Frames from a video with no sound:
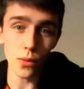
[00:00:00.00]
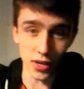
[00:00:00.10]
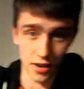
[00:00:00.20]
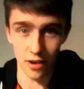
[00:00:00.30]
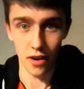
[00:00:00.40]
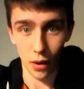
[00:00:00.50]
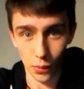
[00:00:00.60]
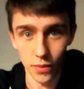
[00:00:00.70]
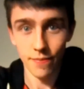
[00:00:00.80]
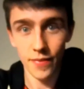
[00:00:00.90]
didn't know.
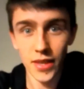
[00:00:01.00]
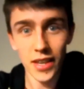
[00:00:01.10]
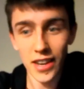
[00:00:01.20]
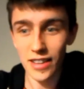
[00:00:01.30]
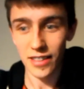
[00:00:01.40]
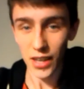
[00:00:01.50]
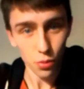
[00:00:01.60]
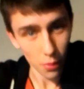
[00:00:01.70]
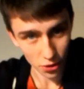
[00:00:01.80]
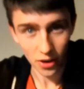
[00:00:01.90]
That's
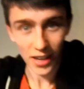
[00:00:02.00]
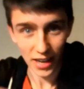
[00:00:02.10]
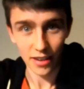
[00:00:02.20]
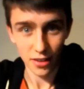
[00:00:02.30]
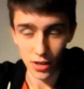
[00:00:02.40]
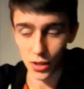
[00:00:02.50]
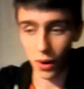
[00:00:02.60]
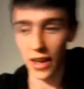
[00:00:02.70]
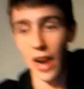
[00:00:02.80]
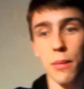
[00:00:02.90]
what we're trying to get into our
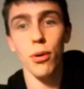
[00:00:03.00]
head. Our